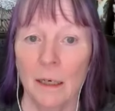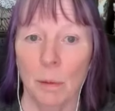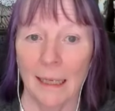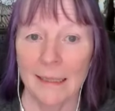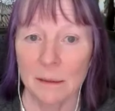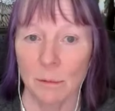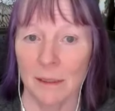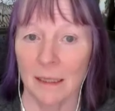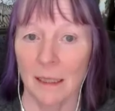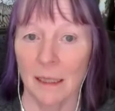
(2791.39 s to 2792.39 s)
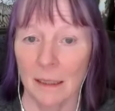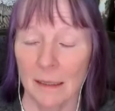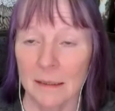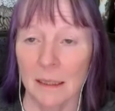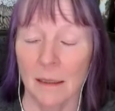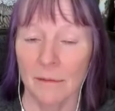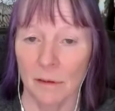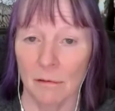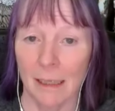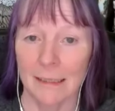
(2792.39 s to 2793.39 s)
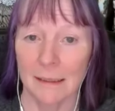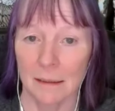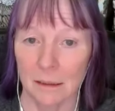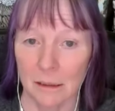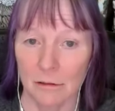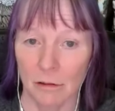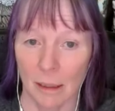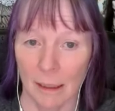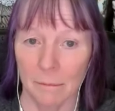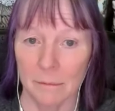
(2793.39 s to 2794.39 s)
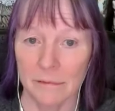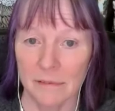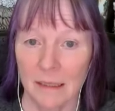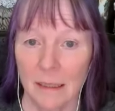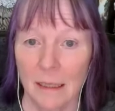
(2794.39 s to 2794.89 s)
blessed with the colours of the recent triumph.